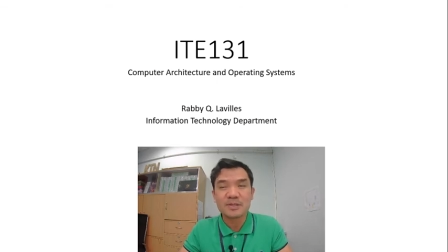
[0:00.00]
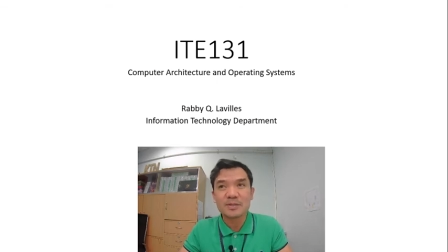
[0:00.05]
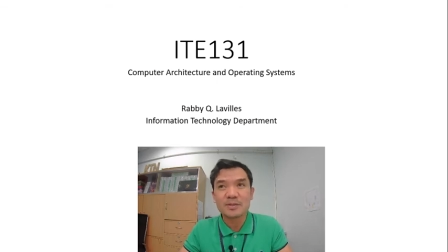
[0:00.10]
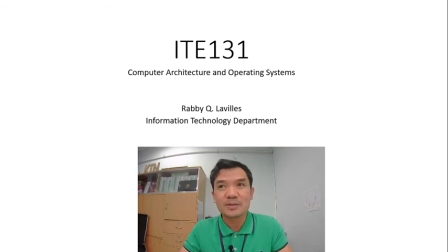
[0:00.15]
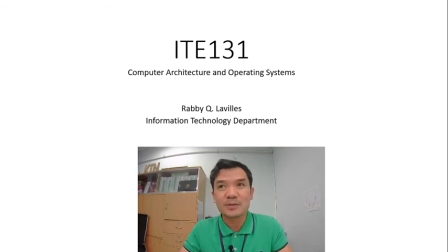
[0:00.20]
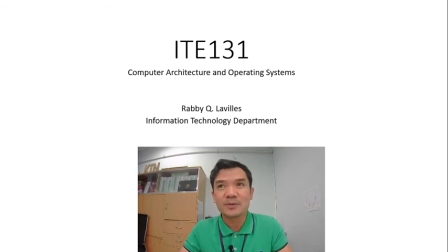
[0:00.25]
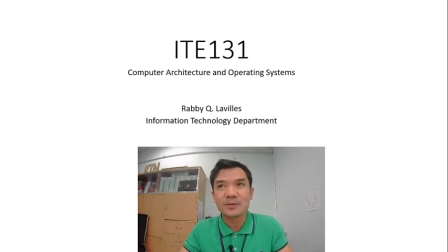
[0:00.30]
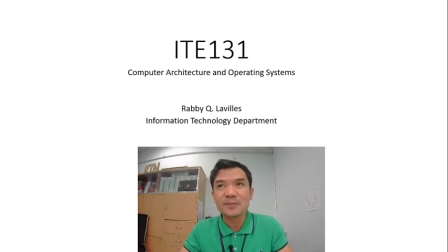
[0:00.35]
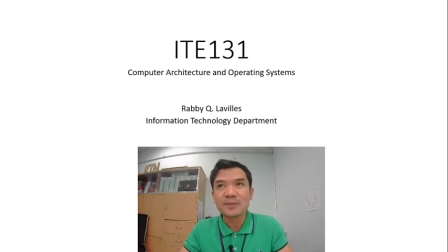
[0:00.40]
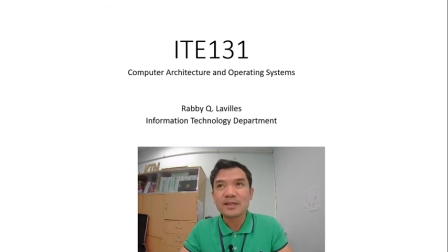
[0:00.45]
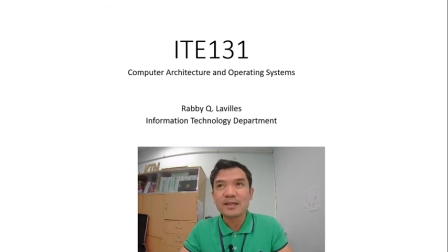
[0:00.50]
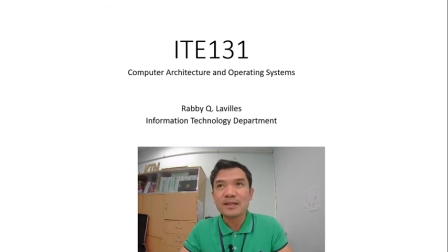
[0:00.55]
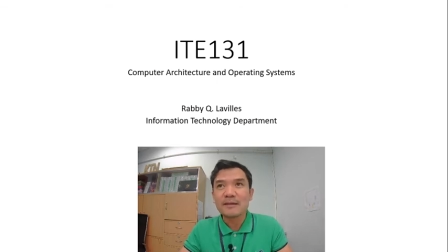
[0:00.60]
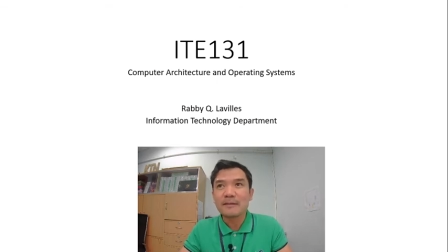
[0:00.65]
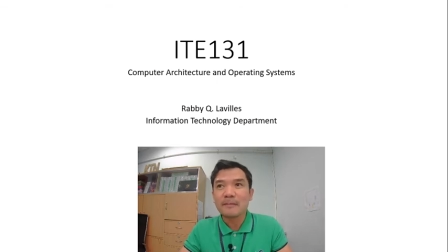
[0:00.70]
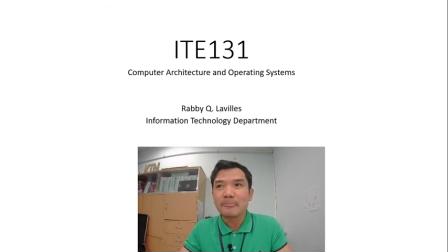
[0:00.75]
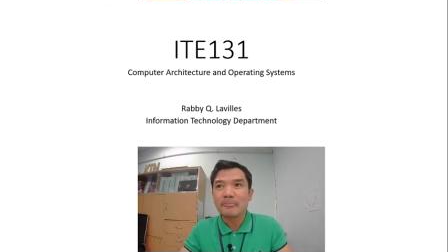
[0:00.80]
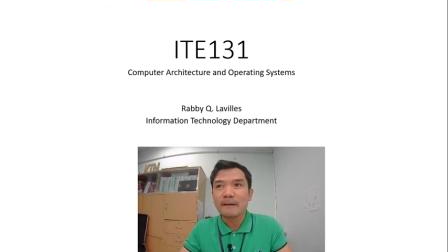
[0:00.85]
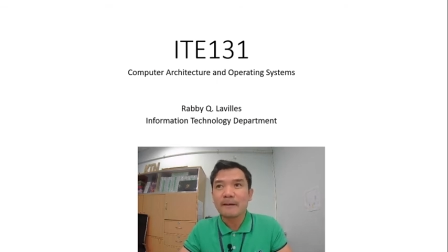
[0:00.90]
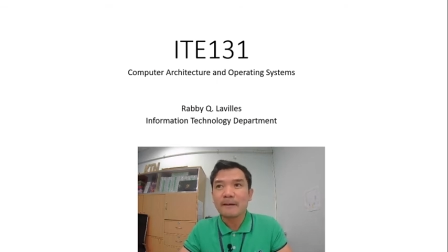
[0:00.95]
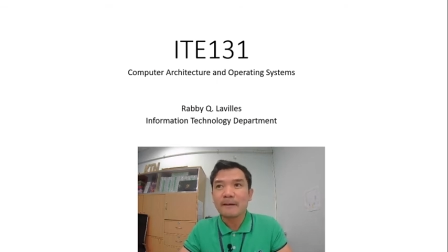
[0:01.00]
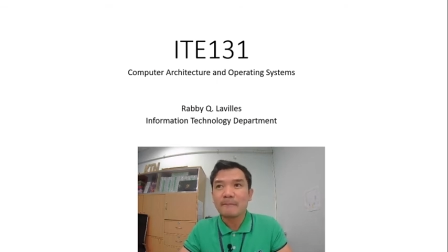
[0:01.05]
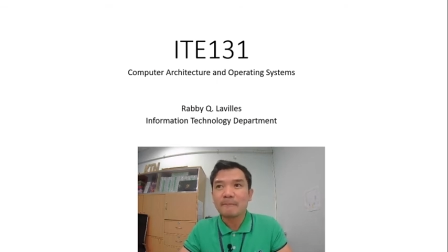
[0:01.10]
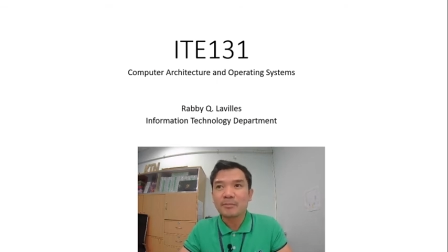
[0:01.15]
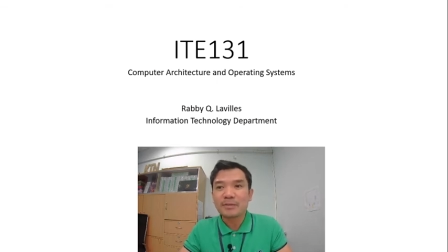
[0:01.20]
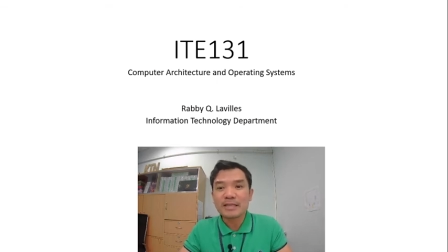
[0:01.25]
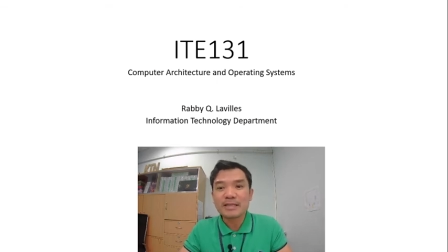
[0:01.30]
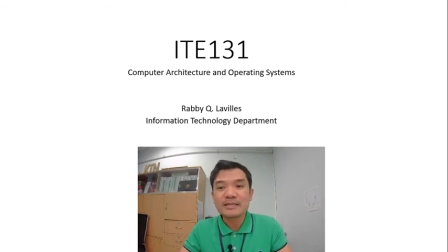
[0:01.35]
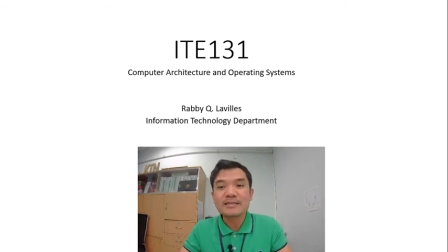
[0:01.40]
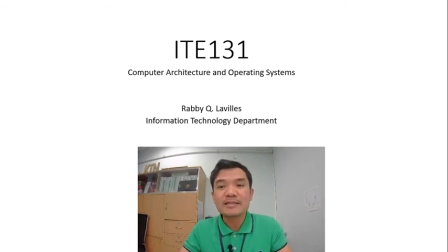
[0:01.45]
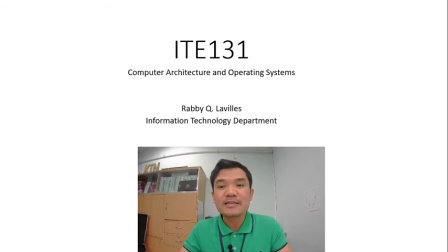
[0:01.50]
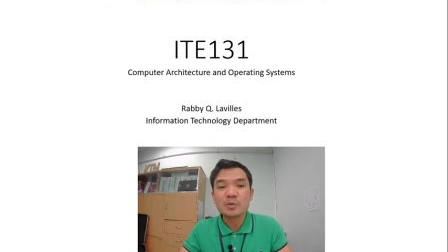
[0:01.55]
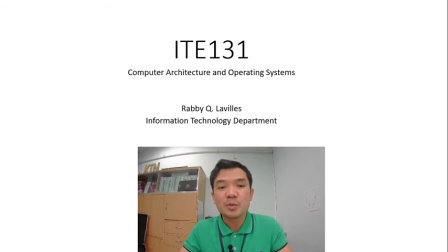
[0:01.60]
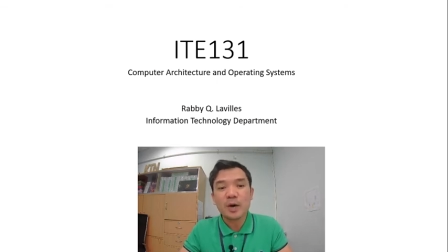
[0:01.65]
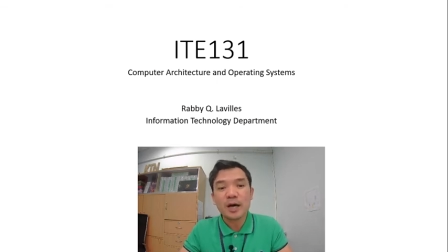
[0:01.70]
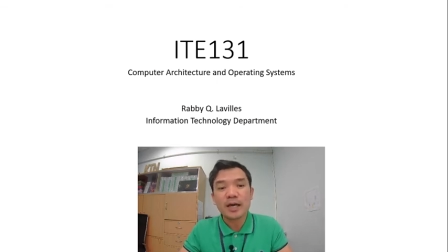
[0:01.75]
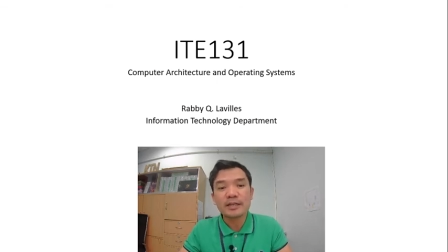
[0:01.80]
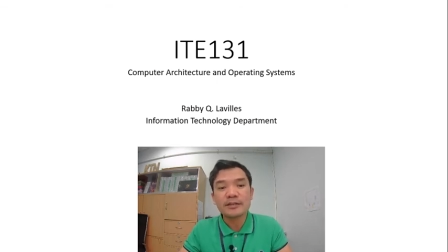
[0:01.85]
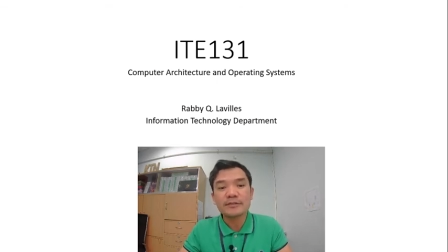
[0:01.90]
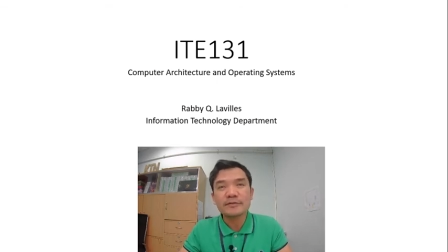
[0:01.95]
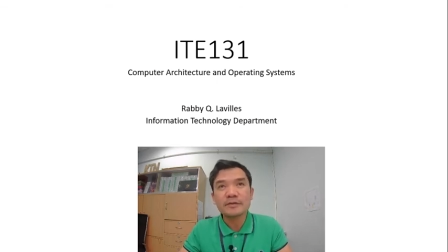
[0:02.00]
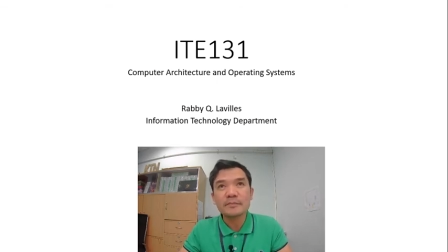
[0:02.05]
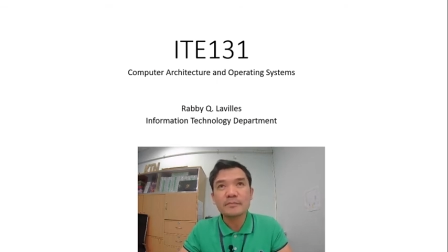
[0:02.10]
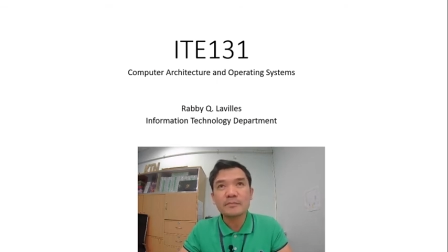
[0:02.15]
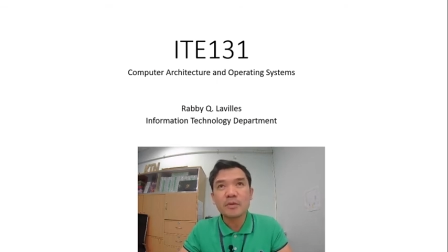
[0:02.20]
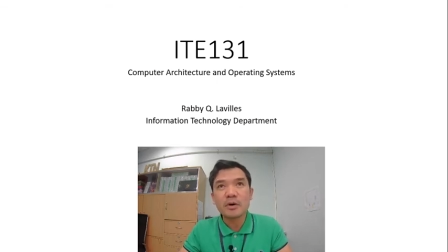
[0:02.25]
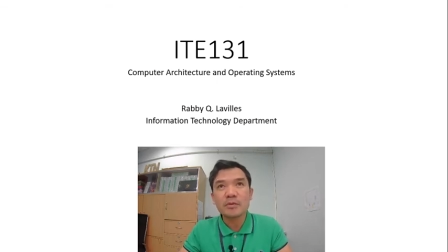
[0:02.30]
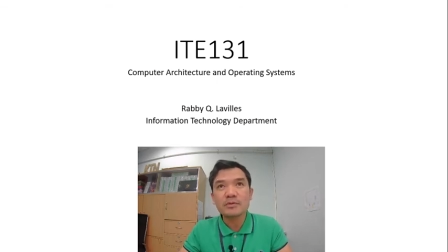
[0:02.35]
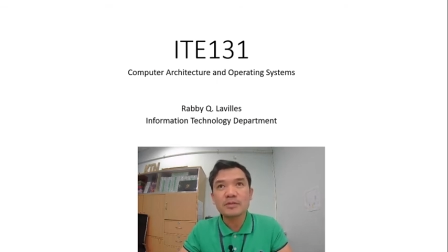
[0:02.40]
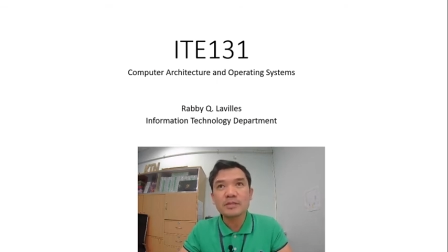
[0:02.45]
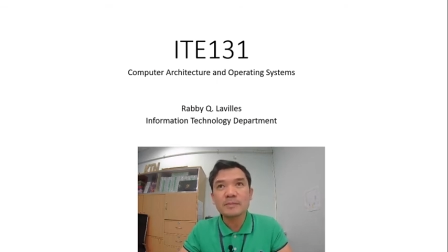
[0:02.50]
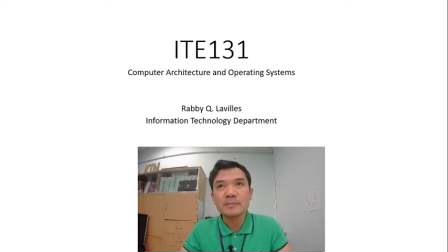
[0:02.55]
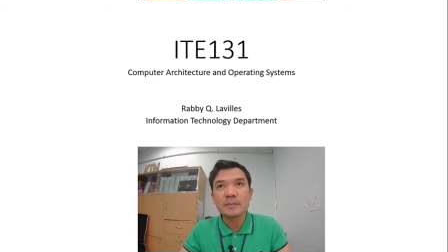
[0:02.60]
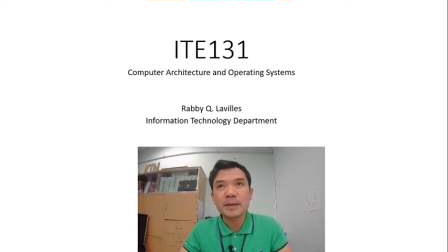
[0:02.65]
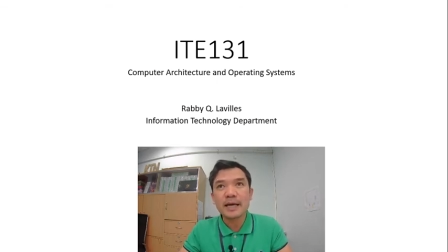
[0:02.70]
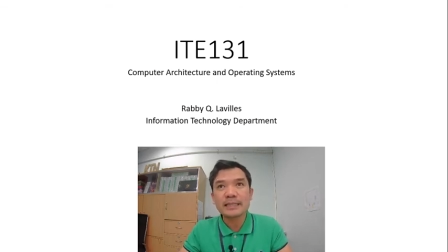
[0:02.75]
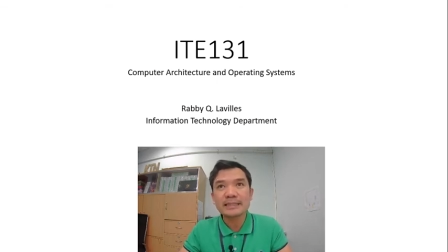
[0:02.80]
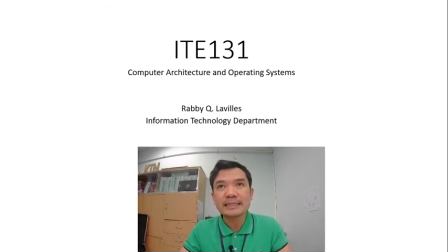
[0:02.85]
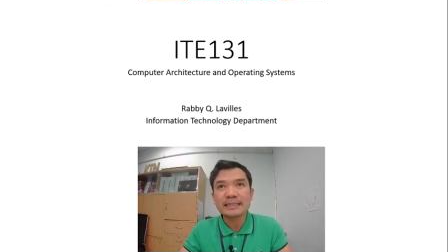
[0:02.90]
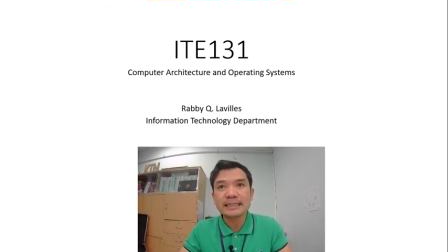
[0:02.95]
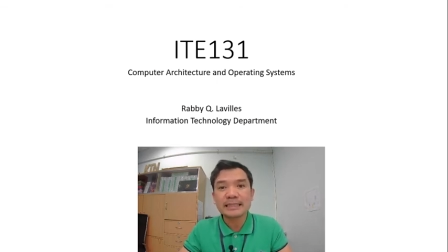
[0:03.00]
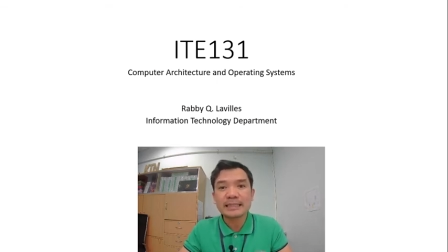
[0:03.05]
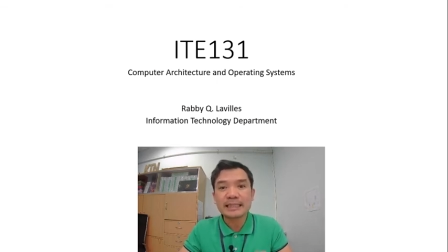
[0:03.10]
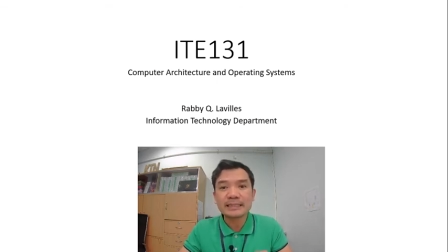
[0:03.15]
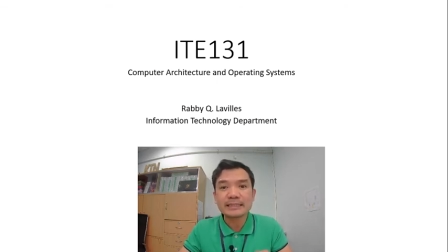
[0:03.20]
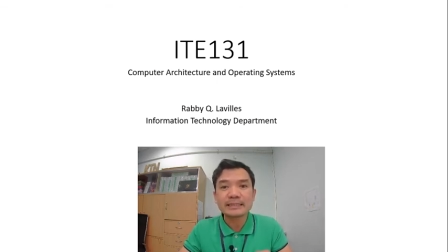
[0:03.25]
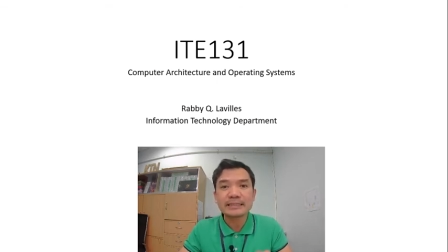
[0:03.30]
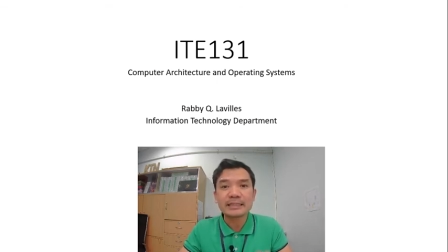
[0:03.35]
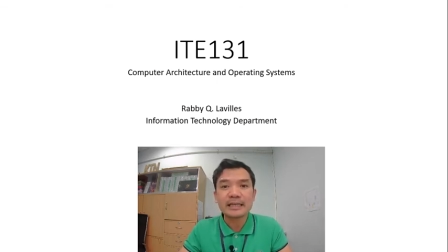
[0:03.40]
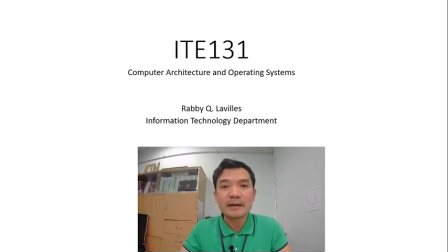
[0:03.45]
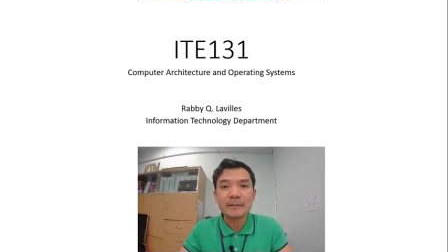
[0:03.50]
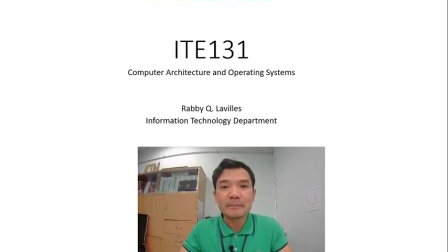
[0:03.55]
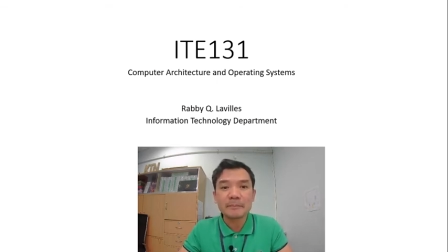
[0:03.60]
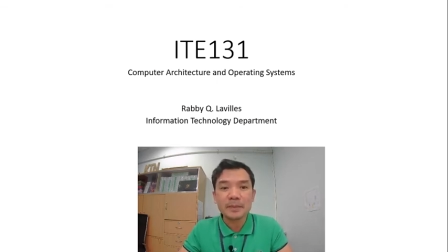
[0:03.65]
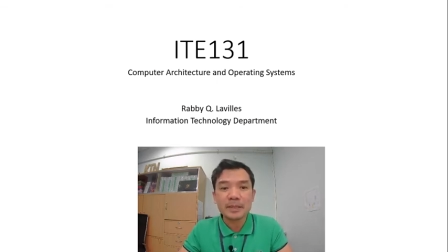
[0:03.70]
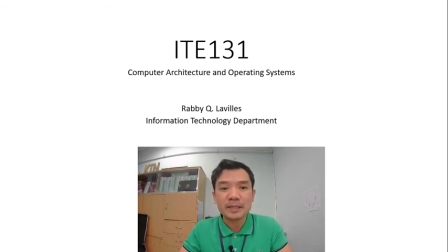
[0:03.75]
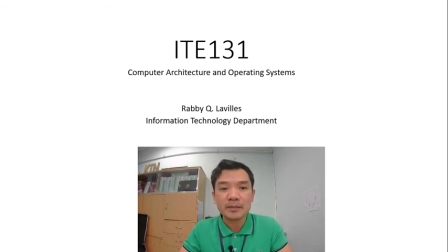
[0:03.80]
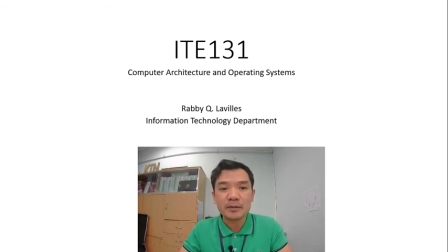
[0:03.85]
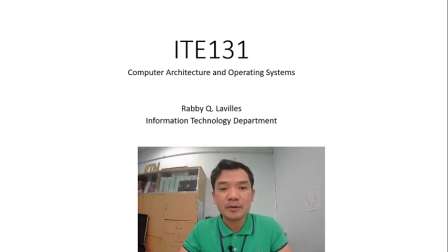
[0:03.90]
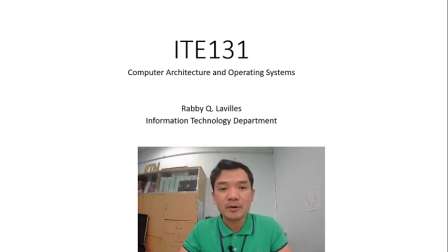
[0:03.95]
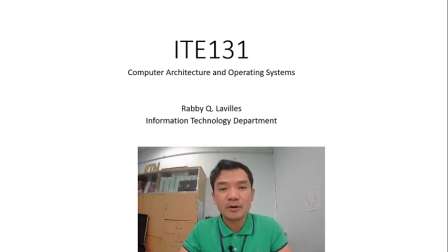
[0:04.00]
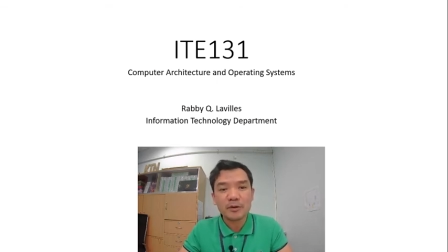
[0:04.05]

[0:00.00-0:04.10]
So This is one of the most practical topic,